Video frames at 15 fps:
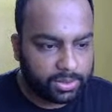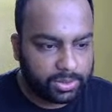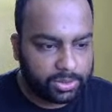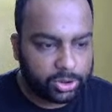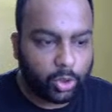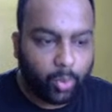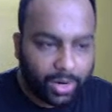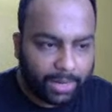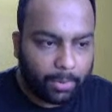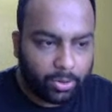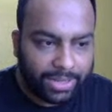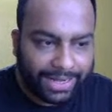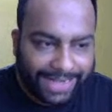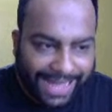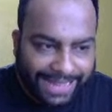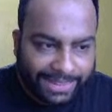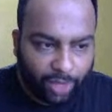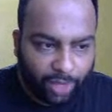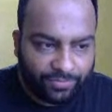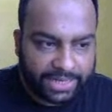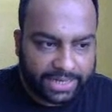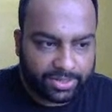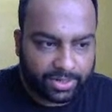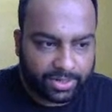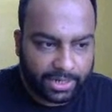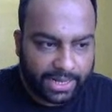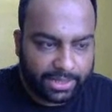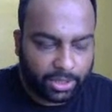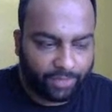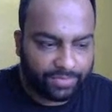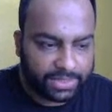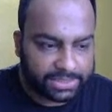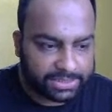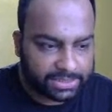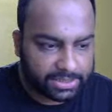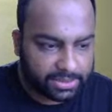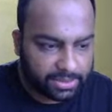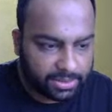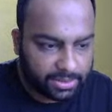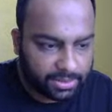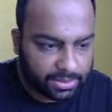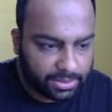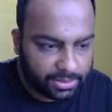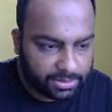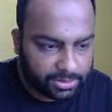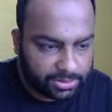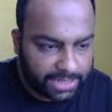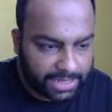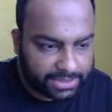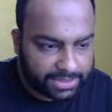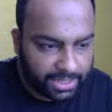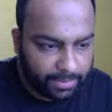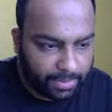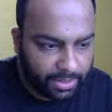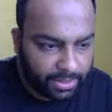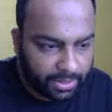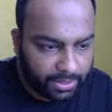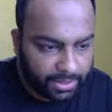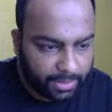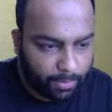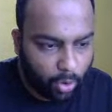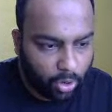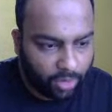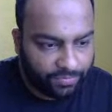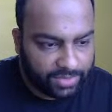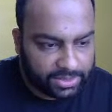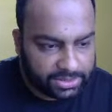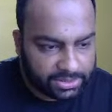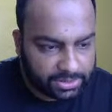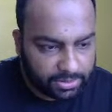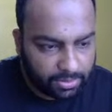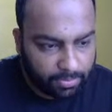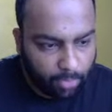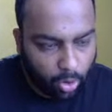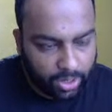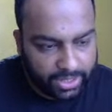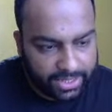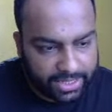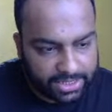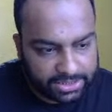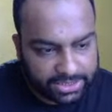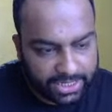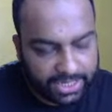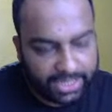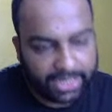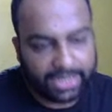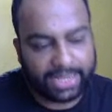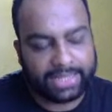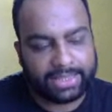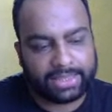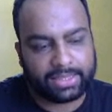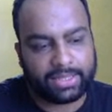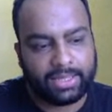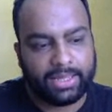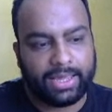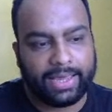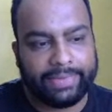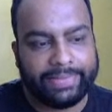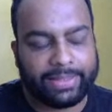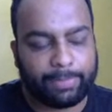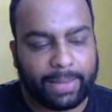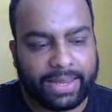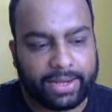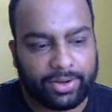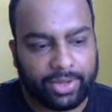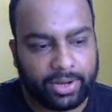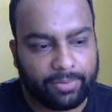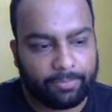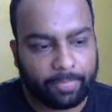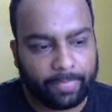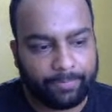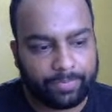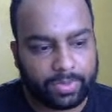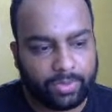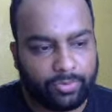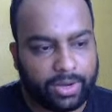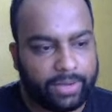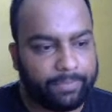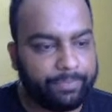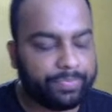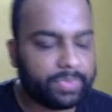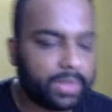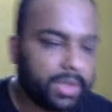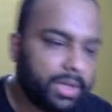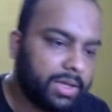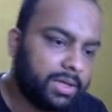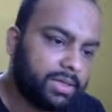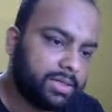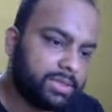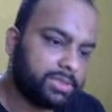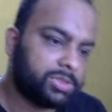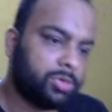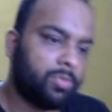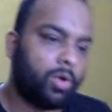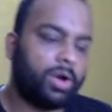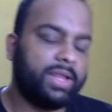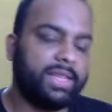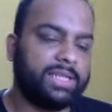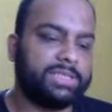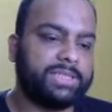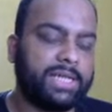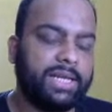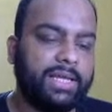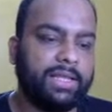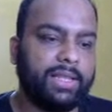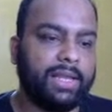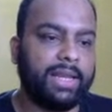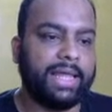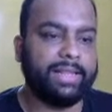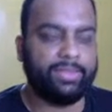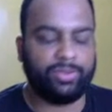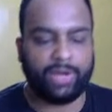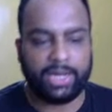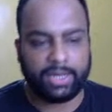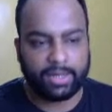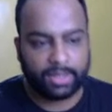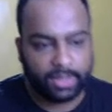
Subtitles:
so what about the length of z3, length of this? So that's going to be the mod of this. Mod is essentially a length in this plane here, right? So mod is essentially the length, right?